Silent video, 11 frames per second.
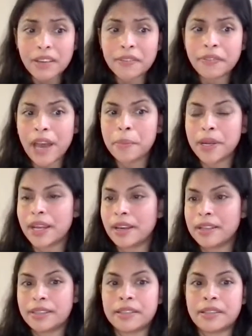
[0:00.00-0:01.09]

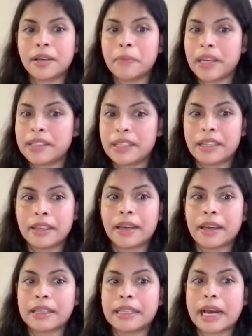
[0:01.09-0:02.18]
fabricated this amazing
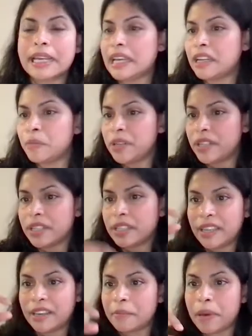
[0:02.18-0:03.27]
like 9 nanometer
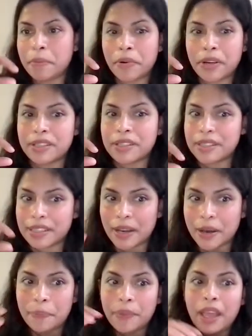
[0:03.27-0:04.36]
thick membranes
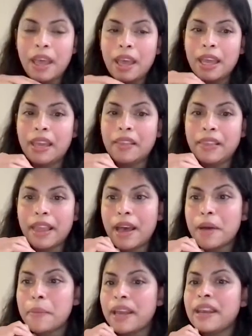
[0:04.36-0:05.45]
in
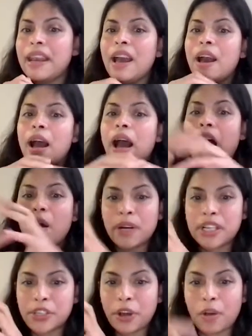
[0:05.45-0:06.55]
lab, and
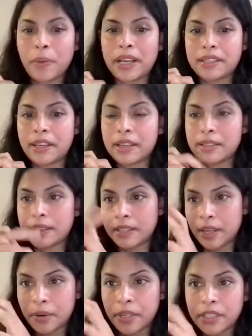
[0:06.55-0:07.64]
our job as a
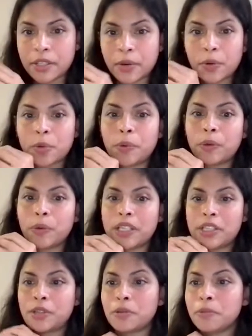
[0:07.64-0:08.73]
theorist group
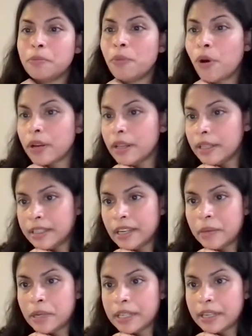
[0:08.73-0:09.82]
was to model the
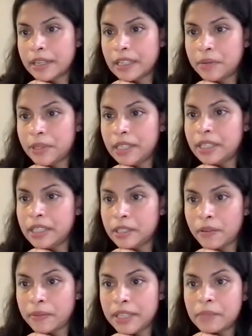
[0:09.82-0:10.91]
thermal conductivity
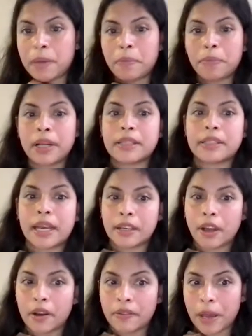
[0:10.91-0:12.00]
of these membranes that
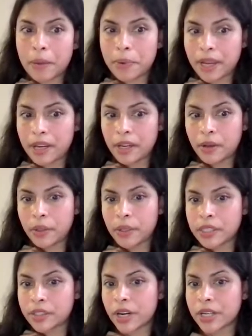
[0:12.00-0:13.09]
got fabricated on
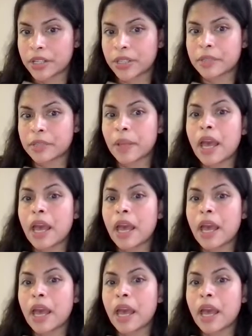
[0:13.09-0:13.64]
these structures.